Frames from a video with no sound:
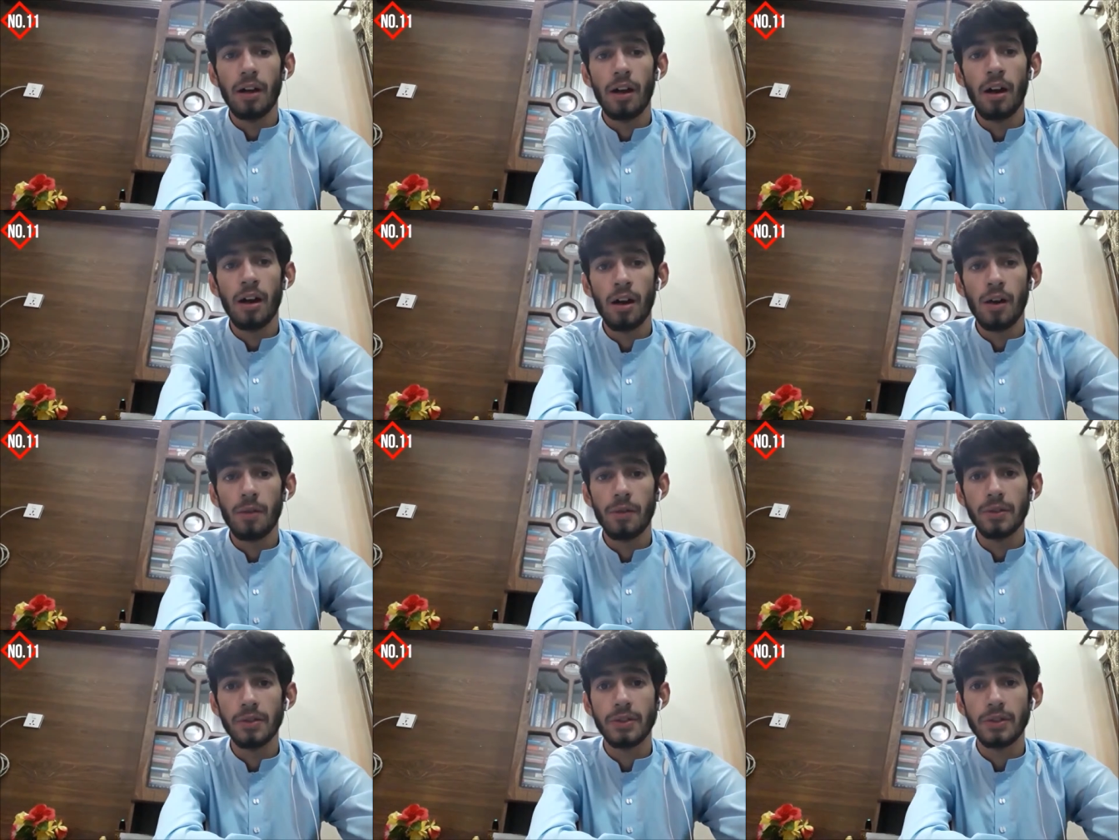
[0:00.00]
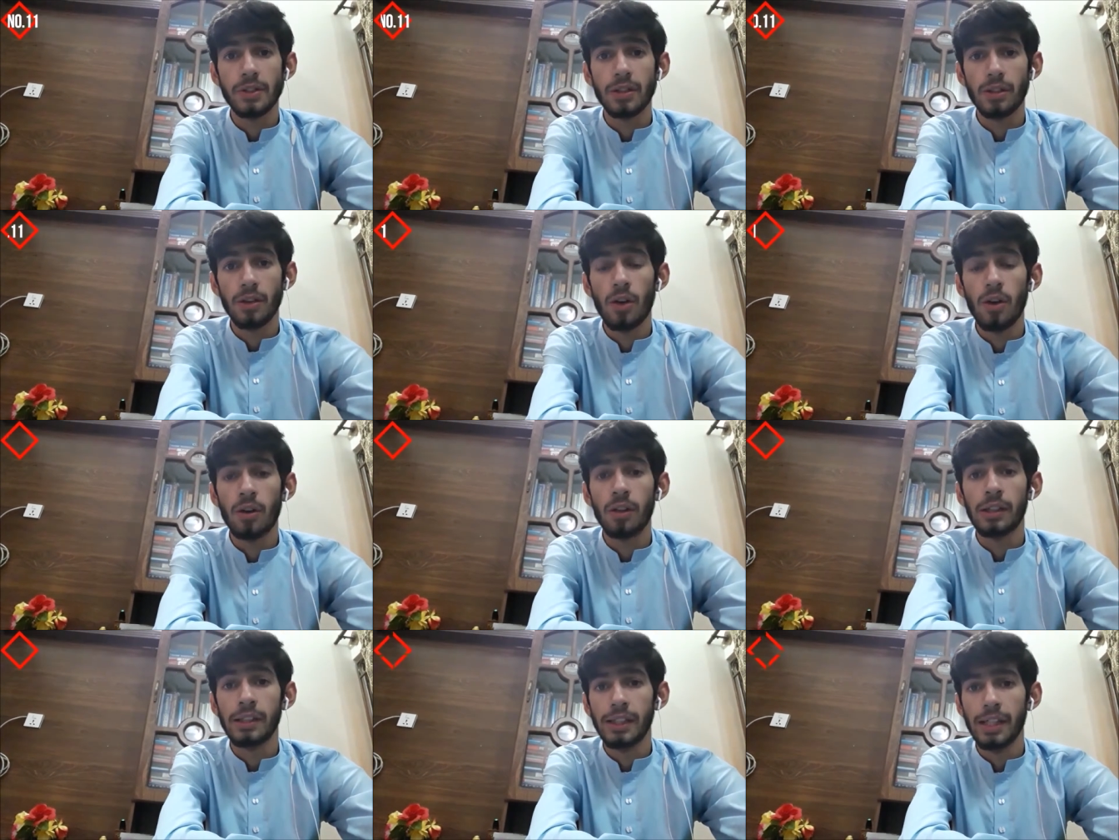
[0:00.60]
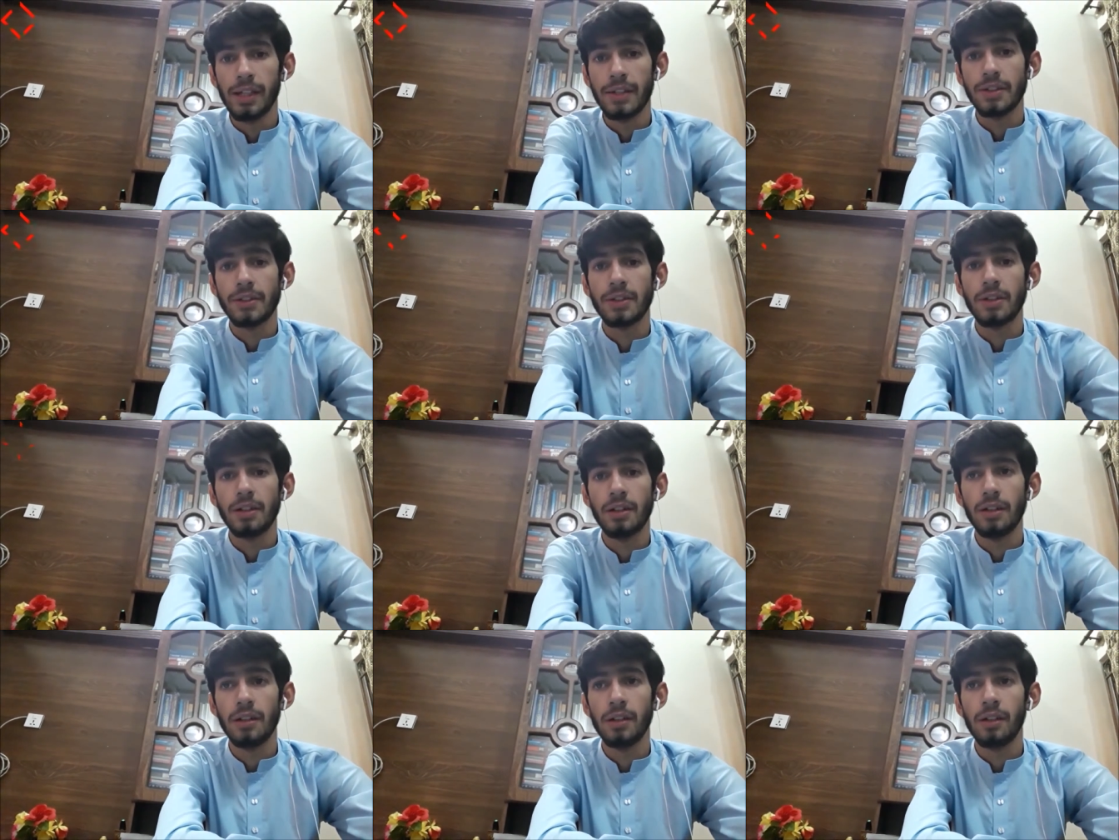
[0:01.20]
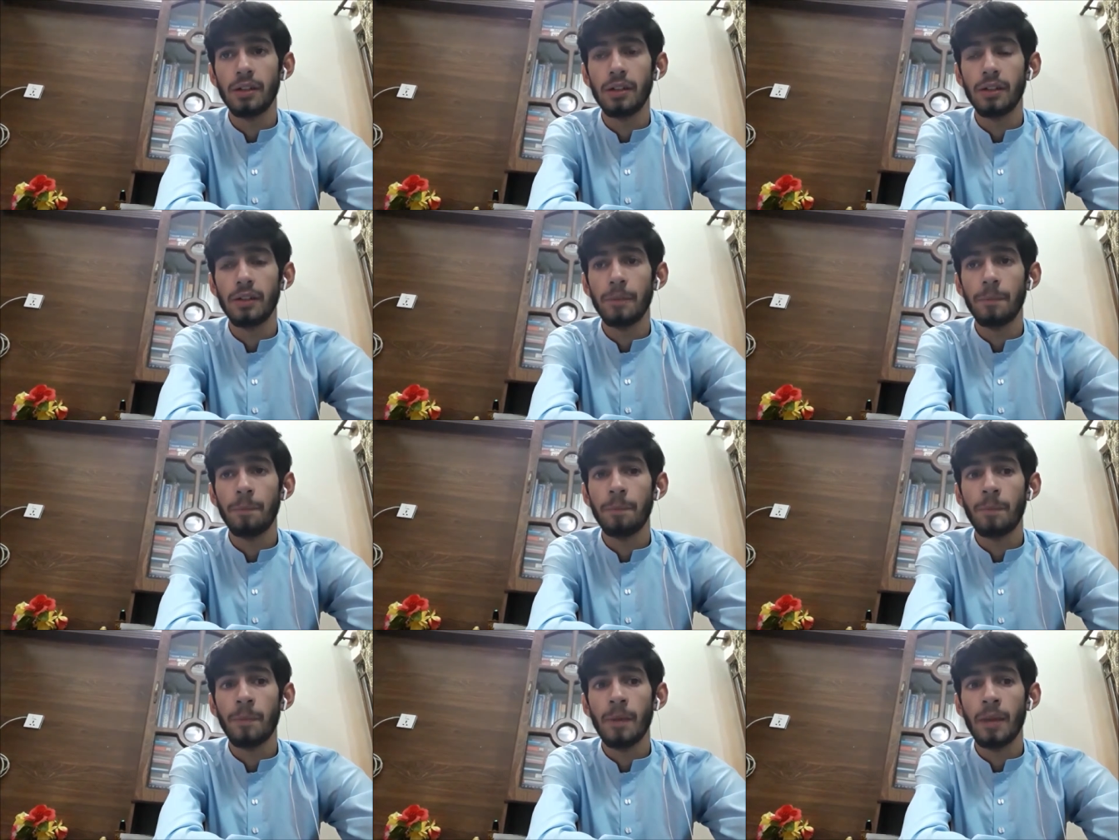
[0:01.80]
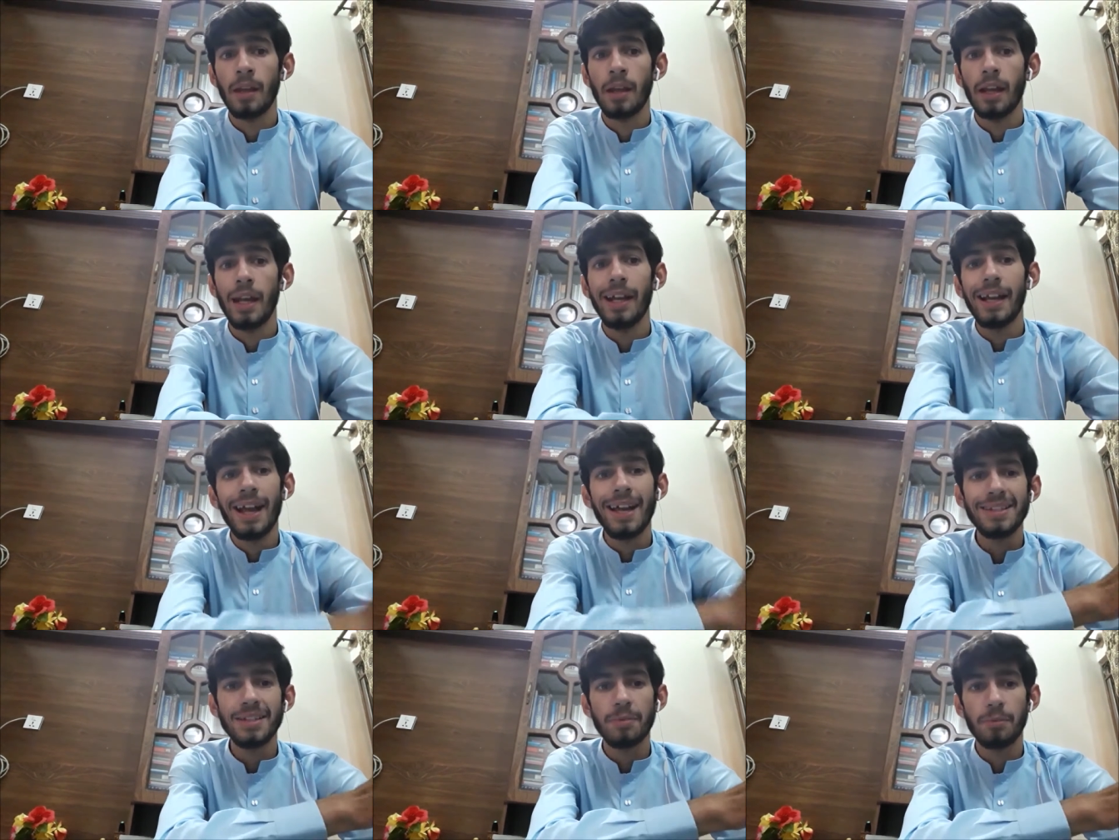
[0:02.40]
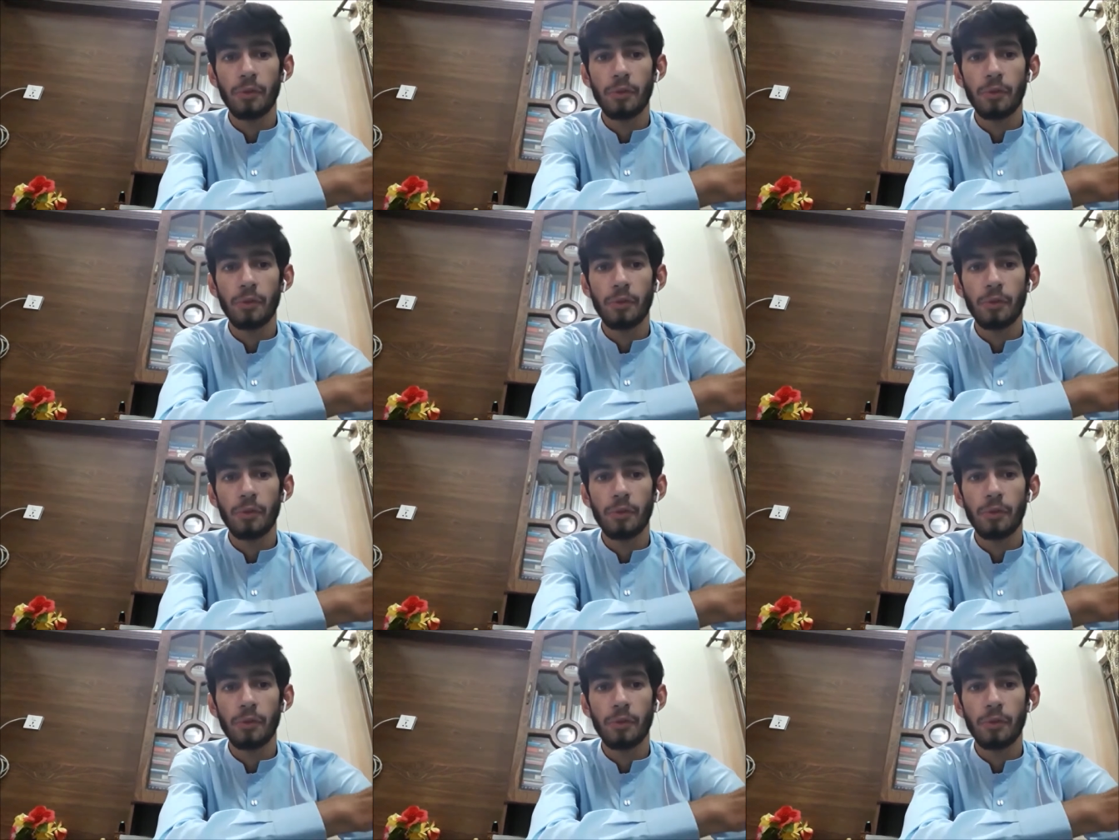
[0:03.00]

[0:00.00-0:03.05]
hour long test. Uh, it has a